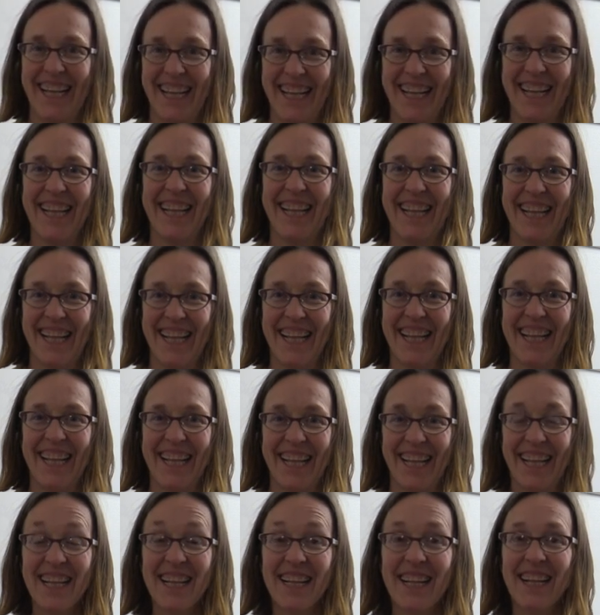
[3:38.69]
Well, thank
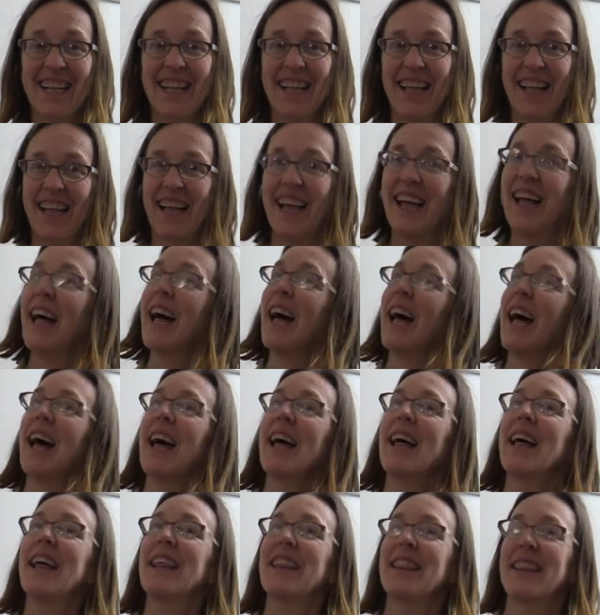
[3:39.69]
you very much for
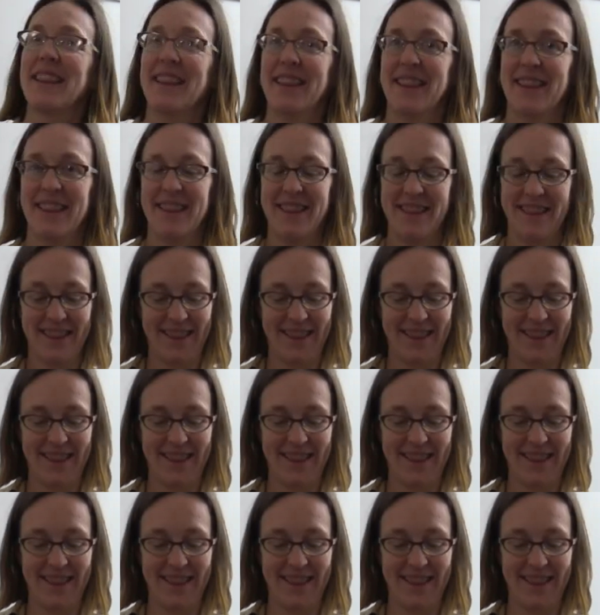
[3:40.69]
sharing your story and